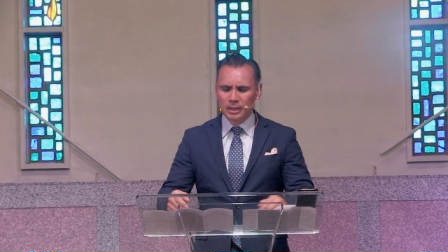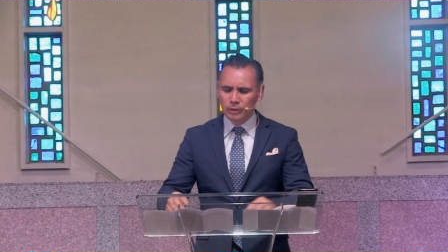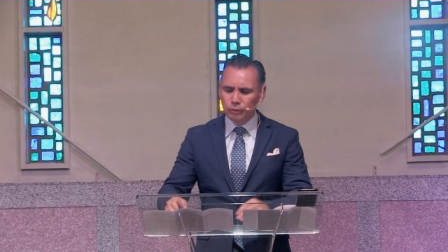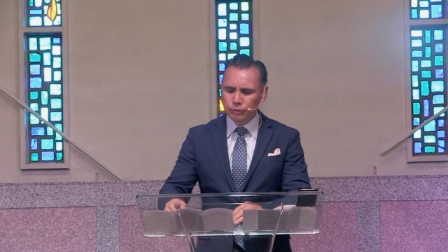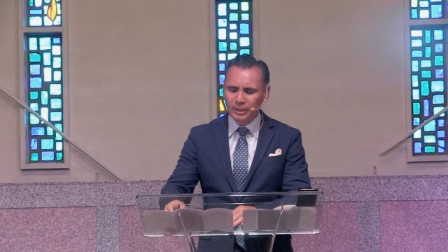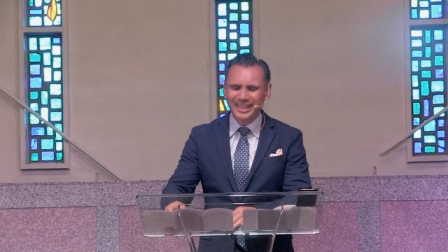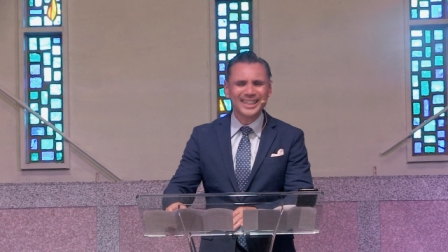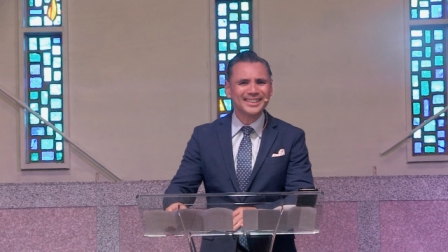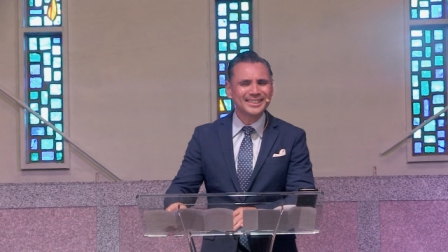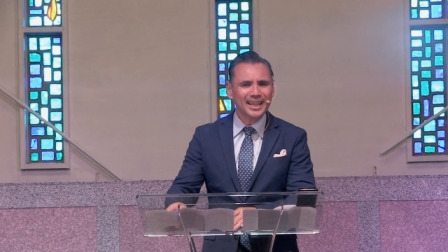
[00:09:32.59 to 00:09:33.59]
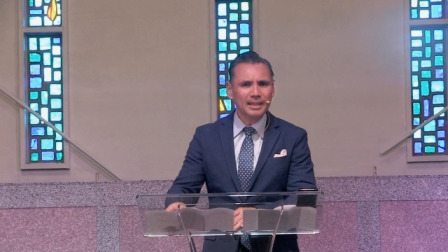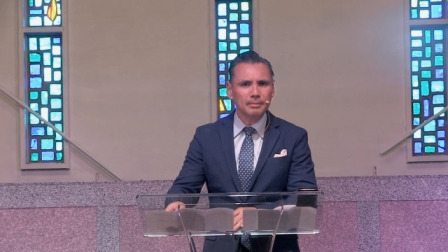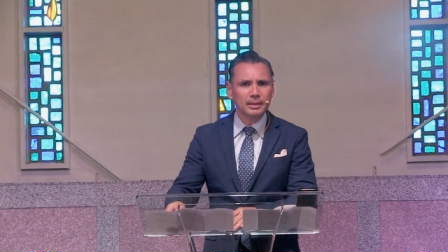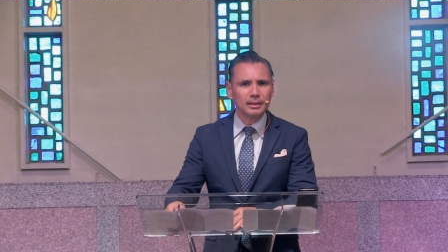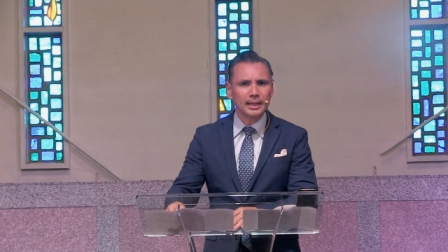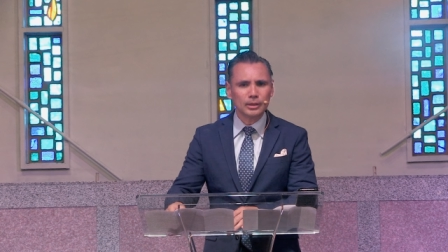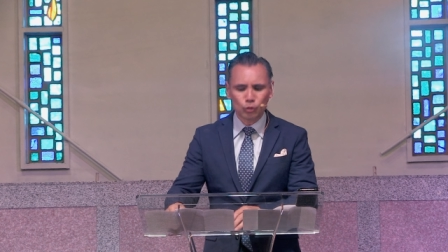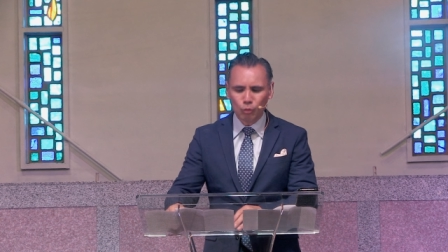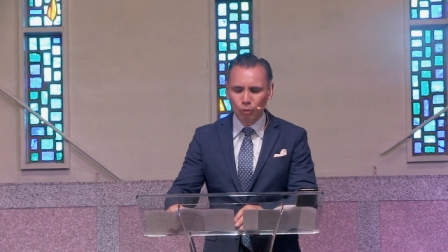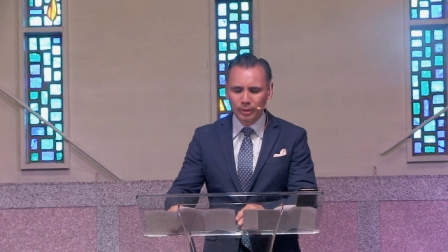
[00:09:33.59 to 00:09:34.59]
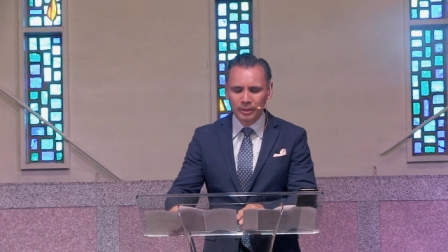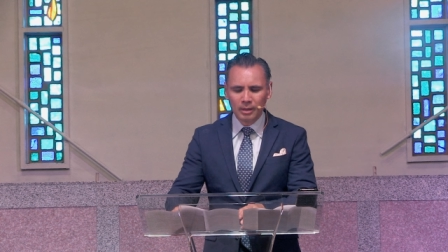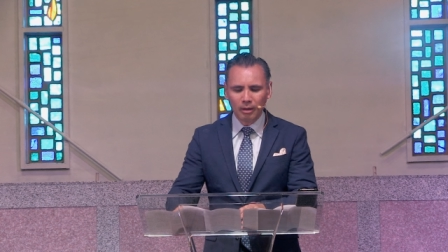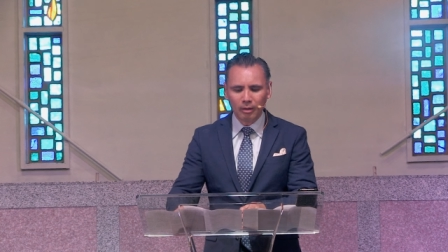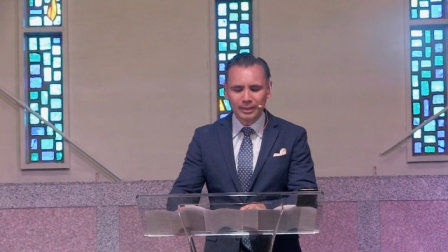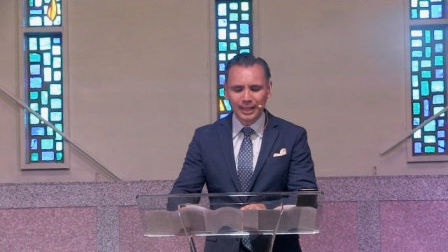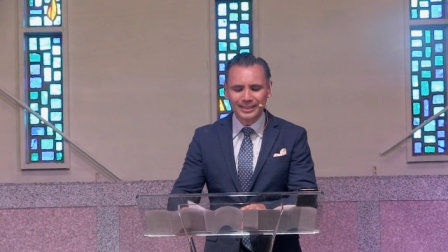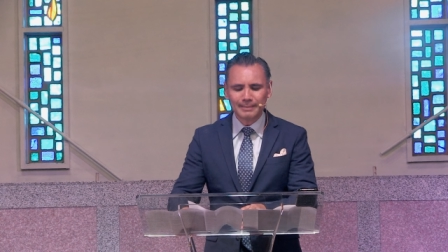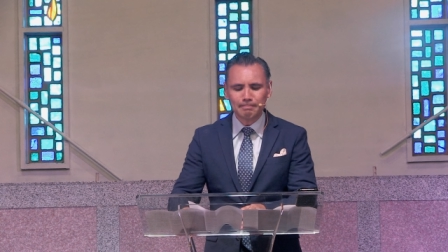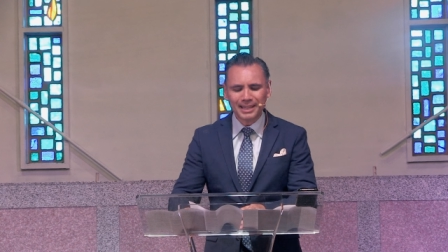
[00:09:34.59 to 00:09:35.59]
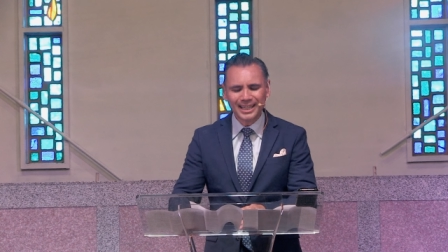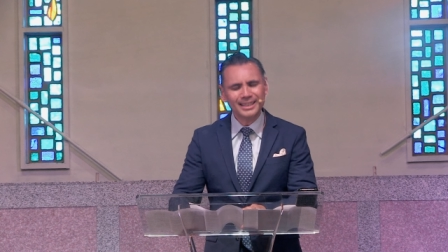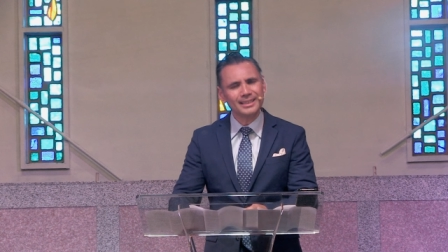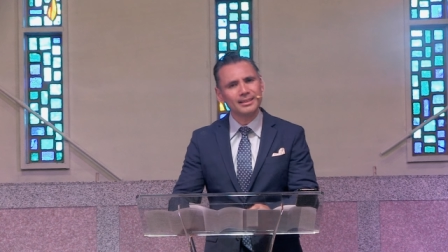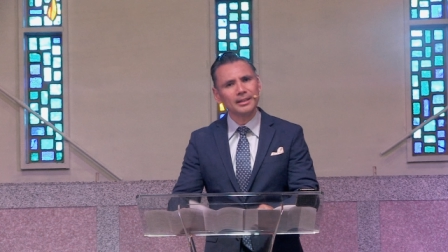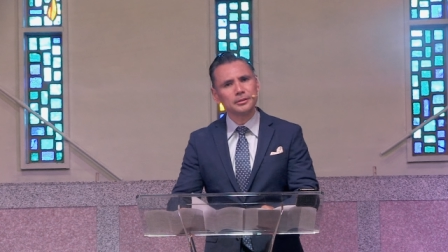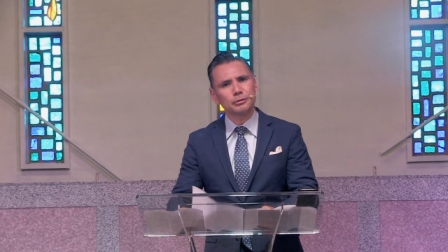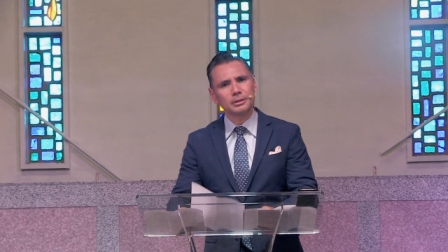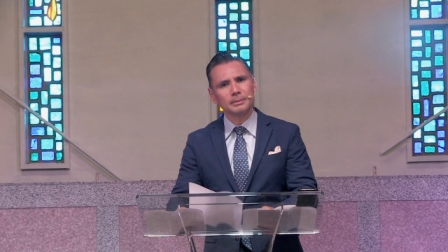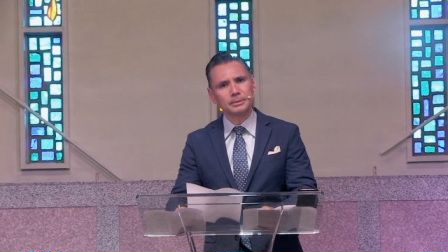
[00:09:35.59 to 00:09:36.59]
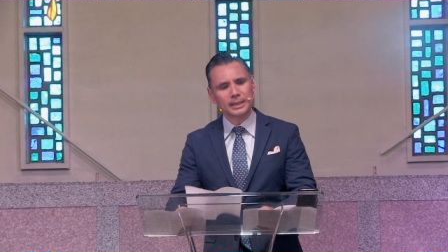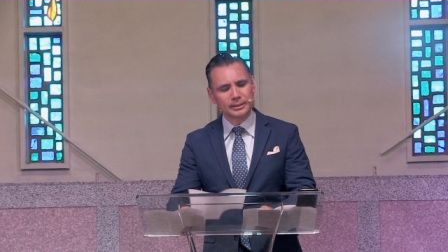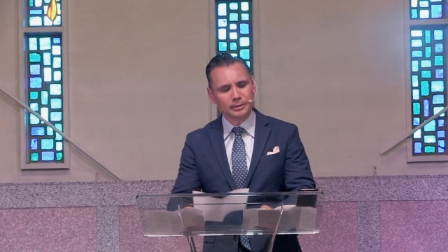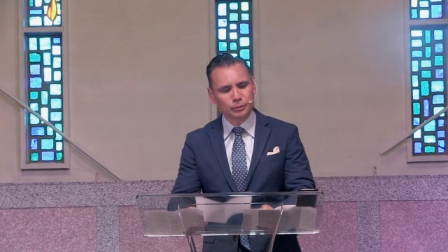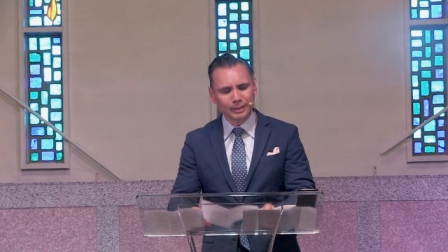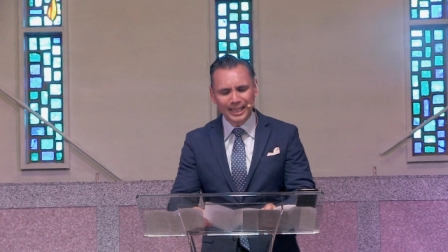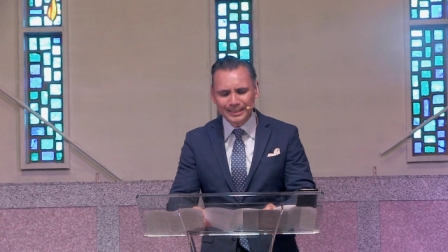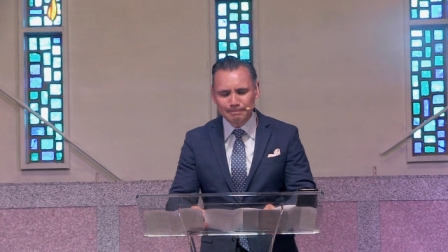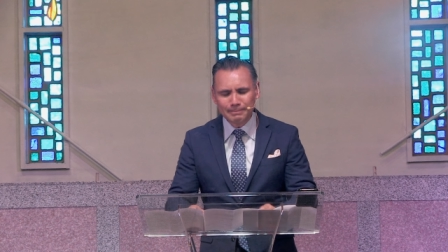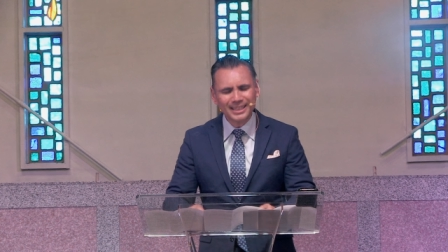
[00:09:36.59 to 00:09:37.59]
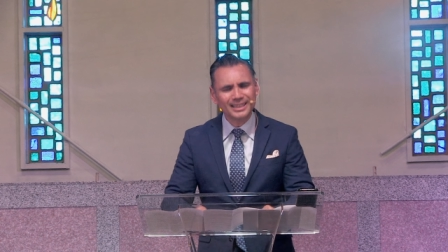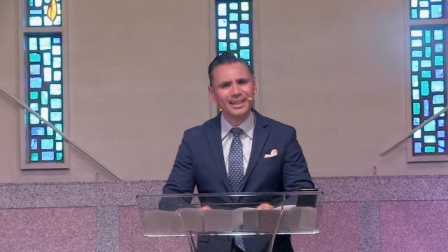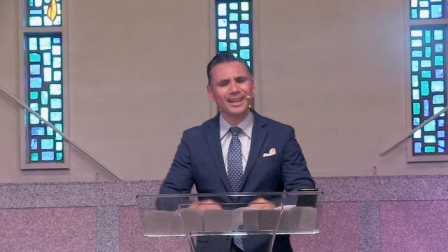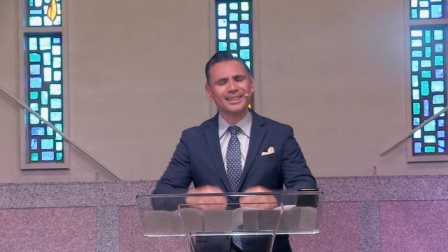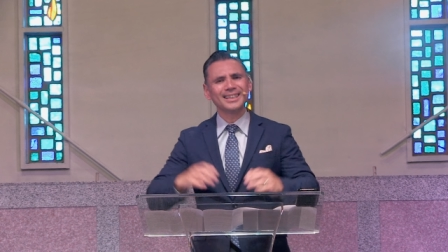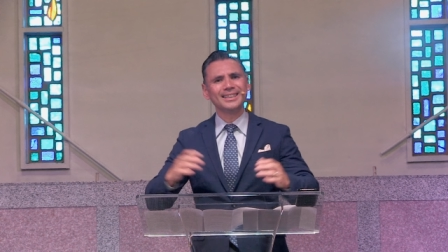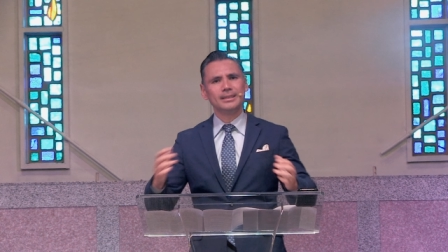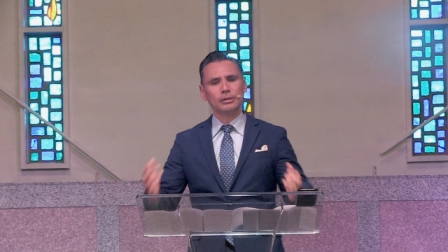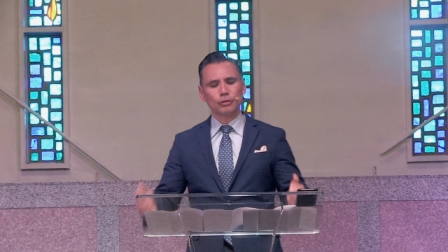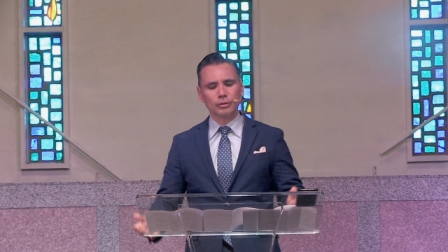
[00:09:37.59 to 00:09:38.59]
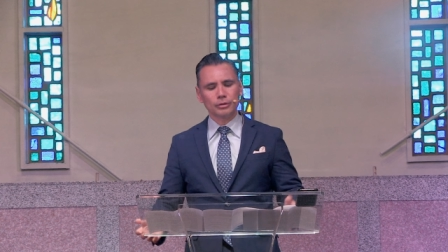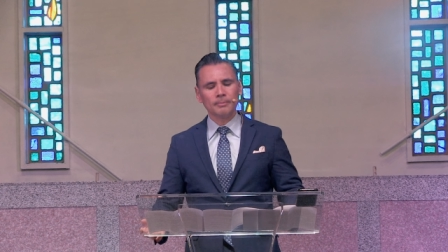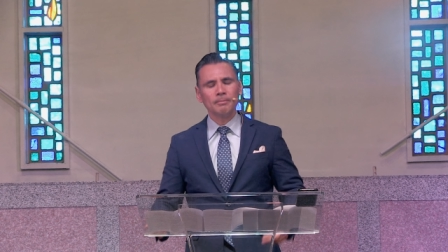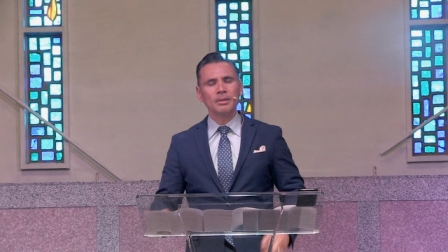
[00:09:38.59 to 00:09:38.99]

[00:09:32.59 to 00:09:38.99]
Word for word: You see, contentment and joy are not dependent on circumstances, they're not dependent on conditions,